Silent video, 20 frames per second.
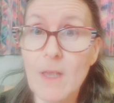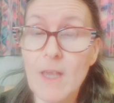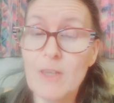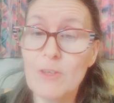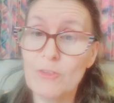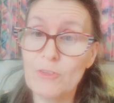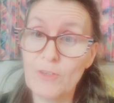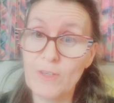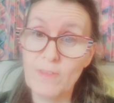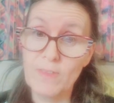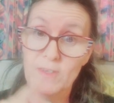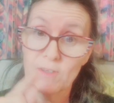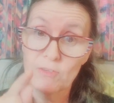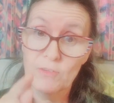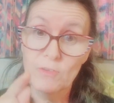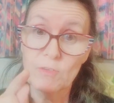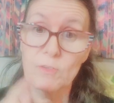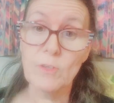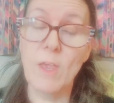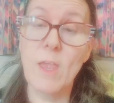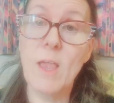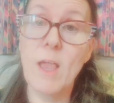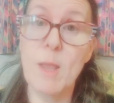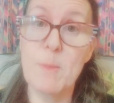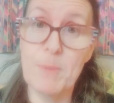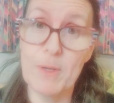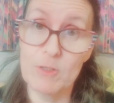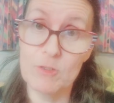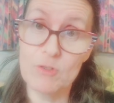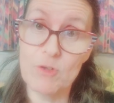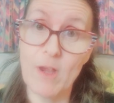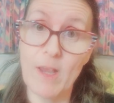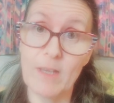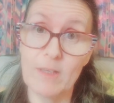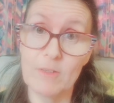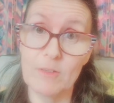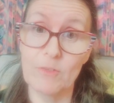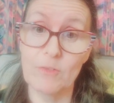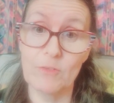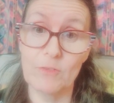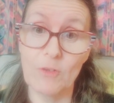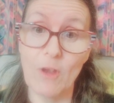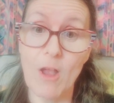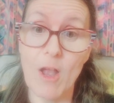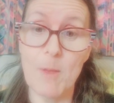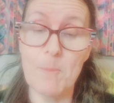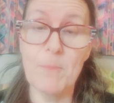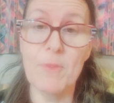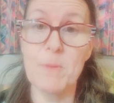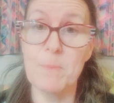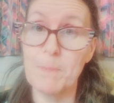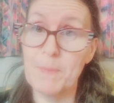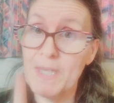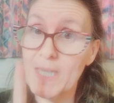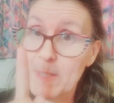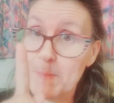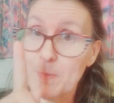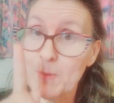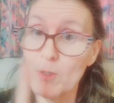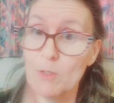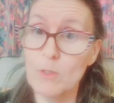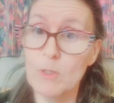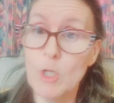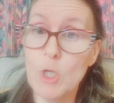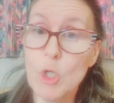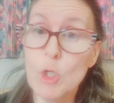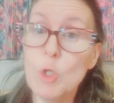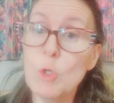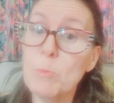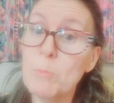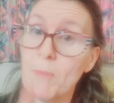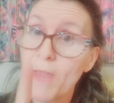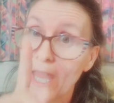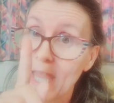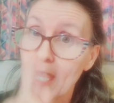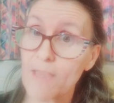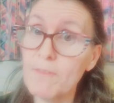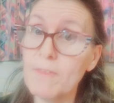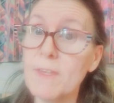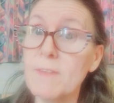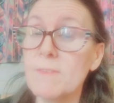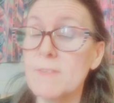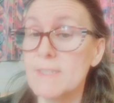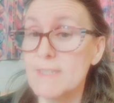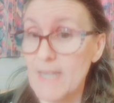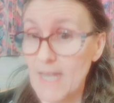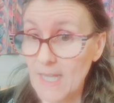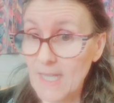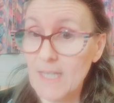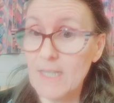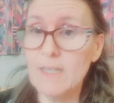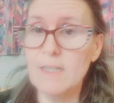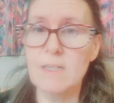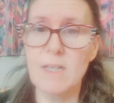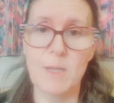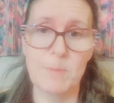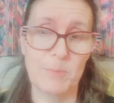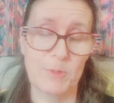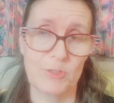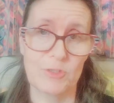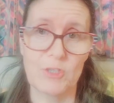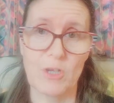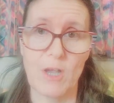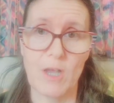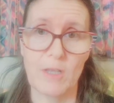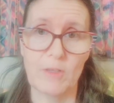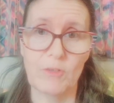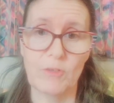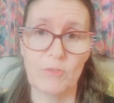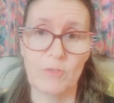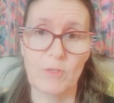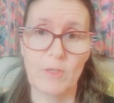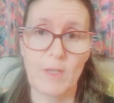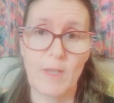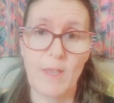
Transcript: You see, this is about trying to stop the people who may have even taken a couple shots